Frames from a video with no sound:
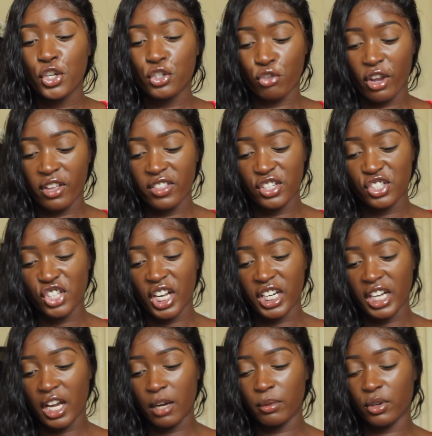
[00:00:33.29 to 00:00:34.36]
try this shade
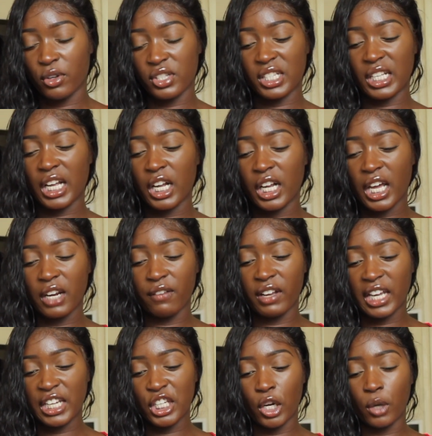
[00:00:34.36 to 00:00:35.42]
out because it's like kind of
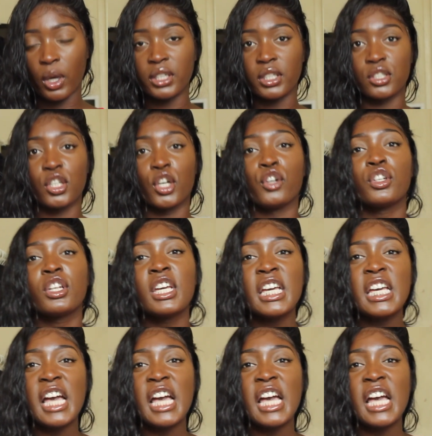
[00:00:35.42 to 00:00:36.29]
like a yellow undertone,